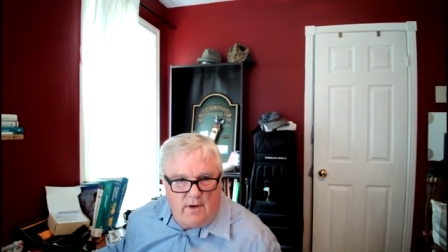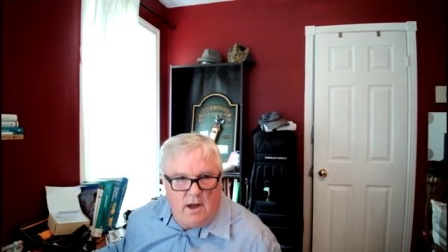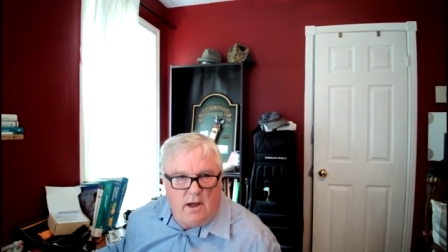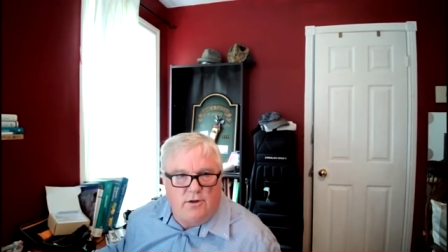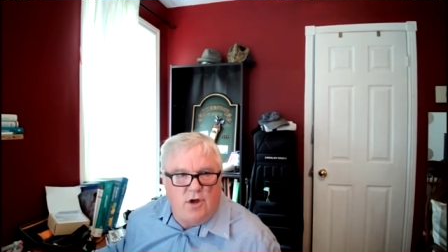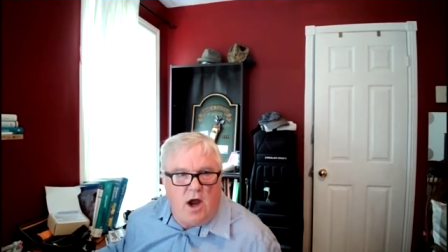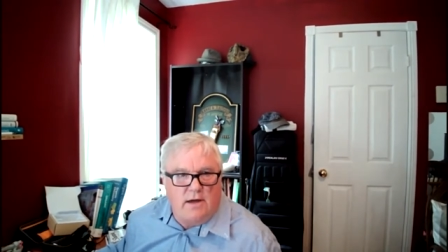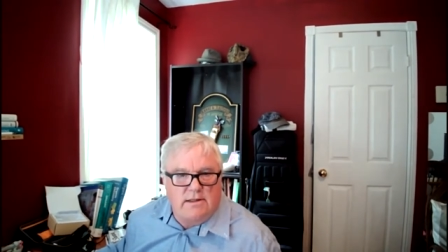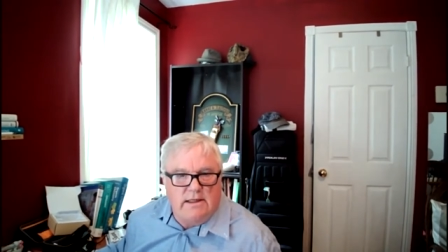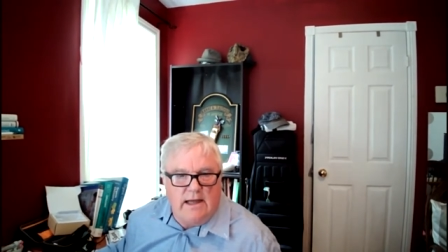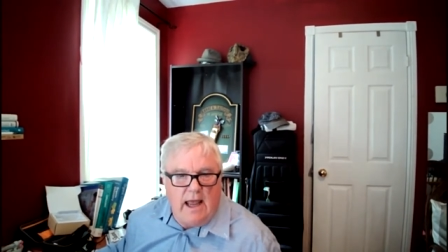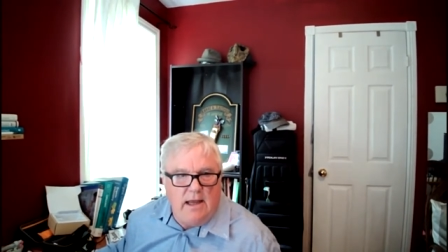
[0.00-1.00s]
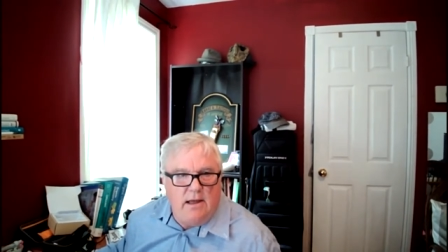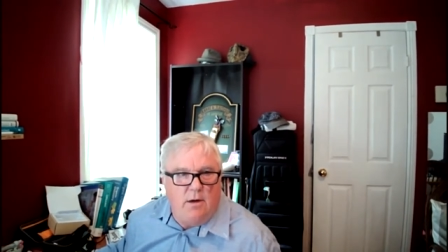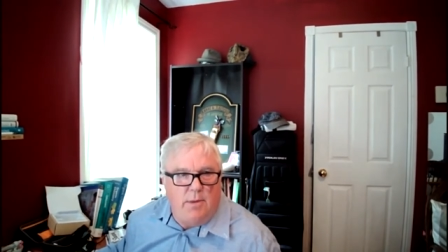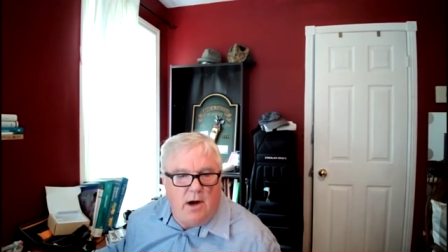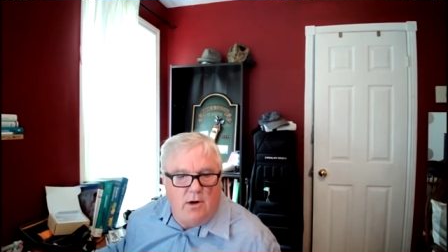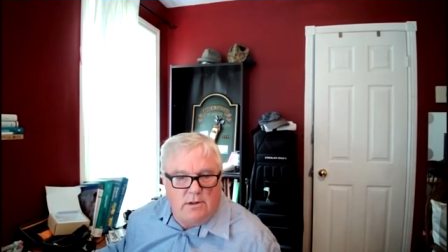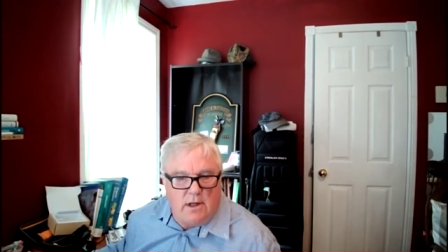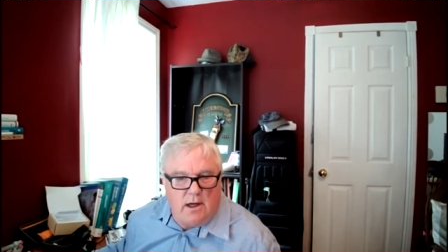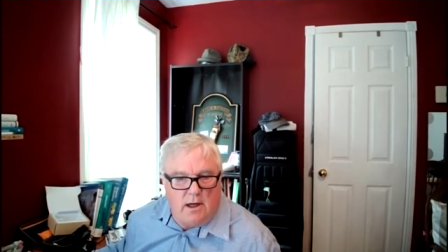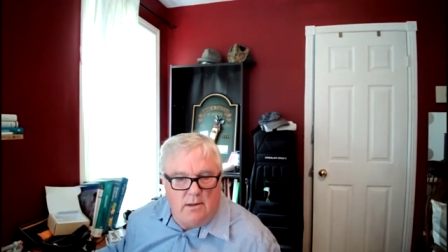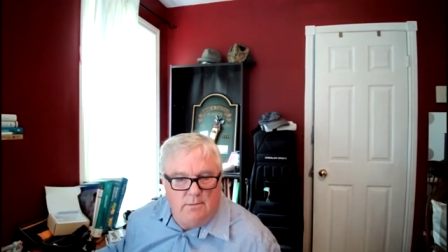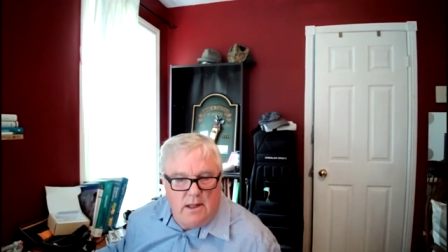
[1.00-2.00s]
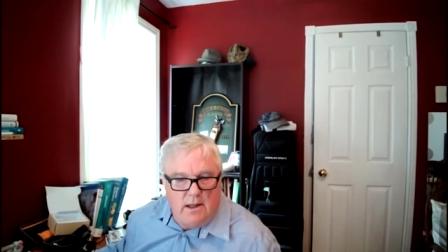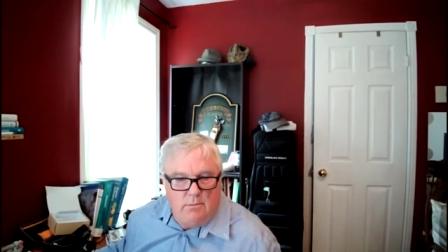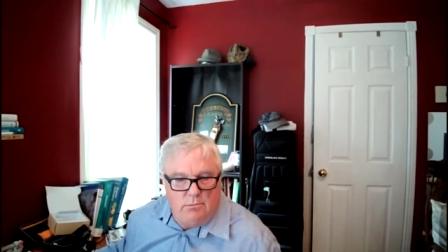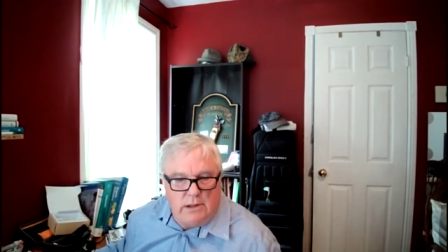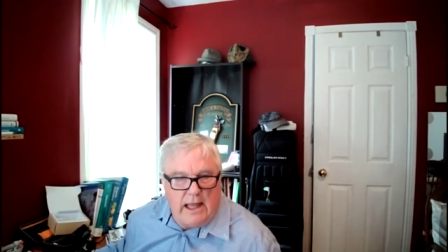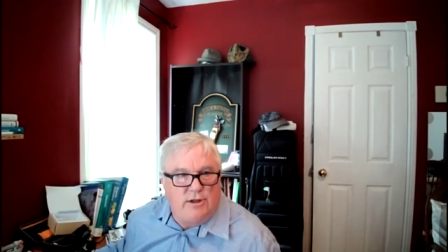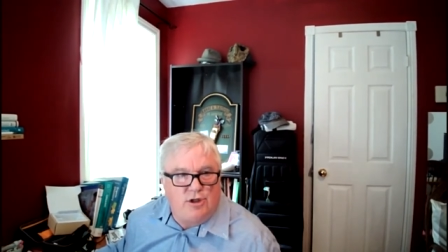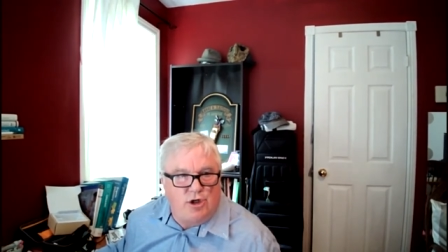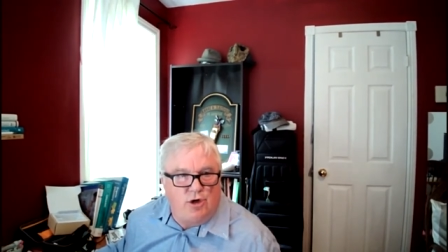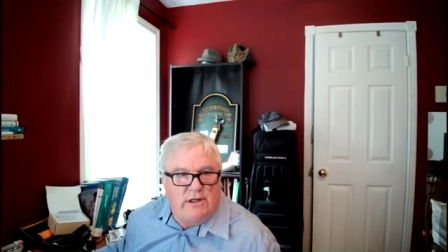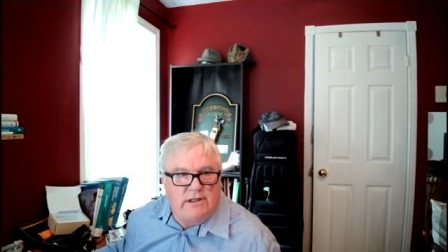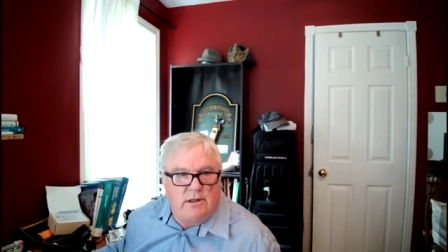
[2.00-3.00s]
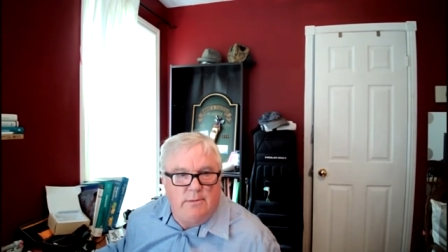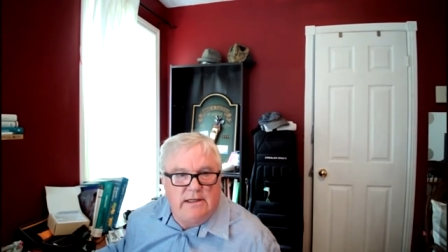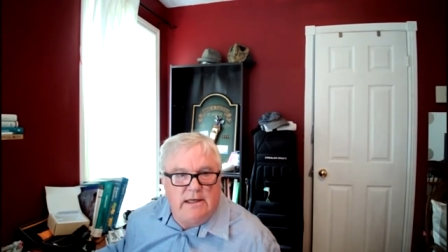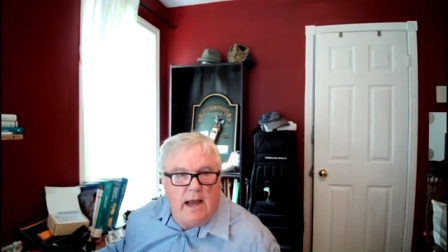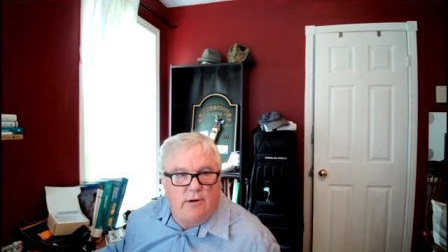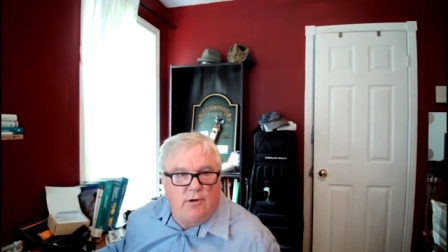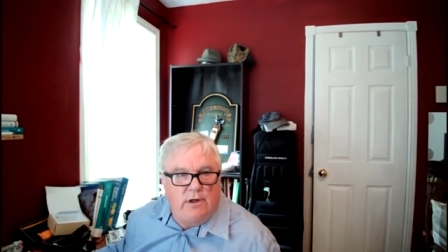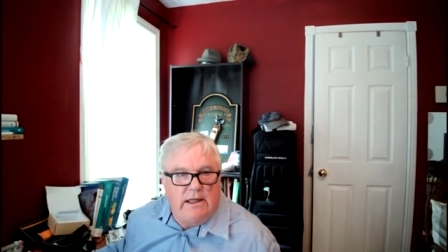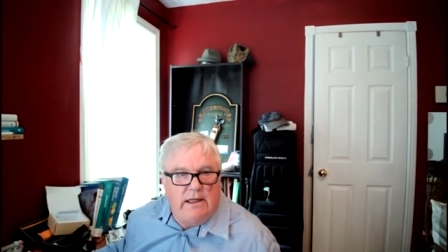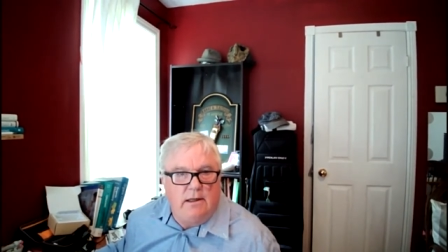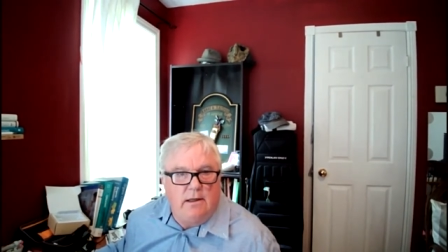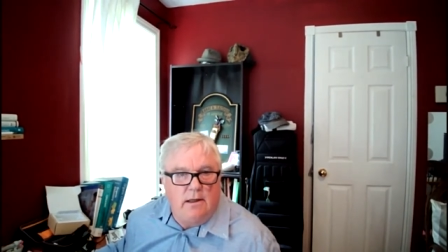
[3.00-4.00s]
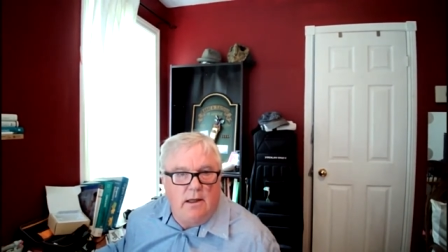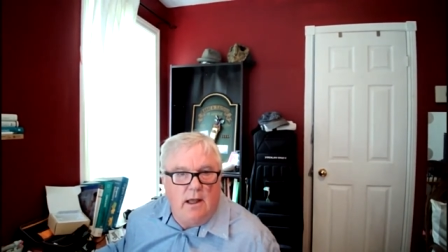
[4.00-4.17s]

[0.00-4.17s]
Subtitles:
a talk today about plagiarism, integrity,